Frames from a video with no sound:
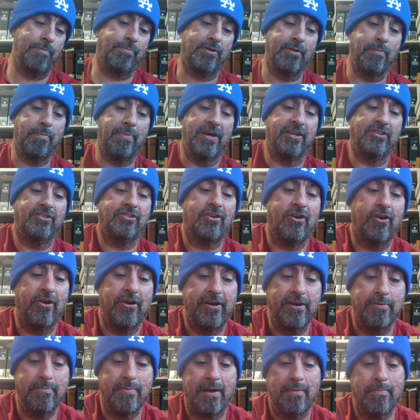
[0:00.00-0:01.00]
keep the best
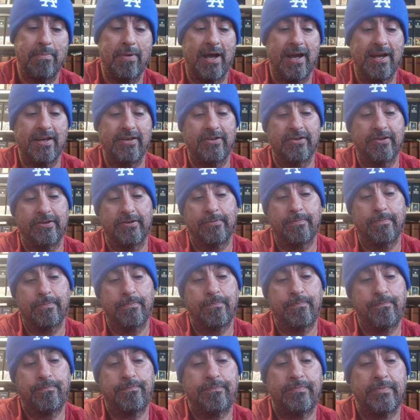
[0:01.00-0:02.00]
card in my binder.
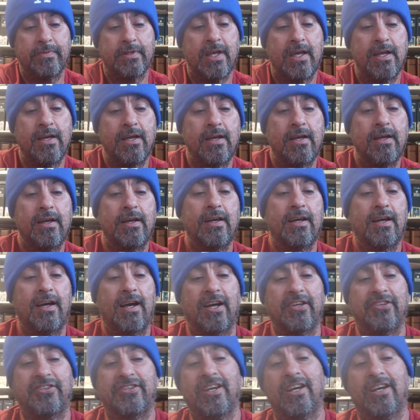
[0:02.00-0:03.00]
Uh,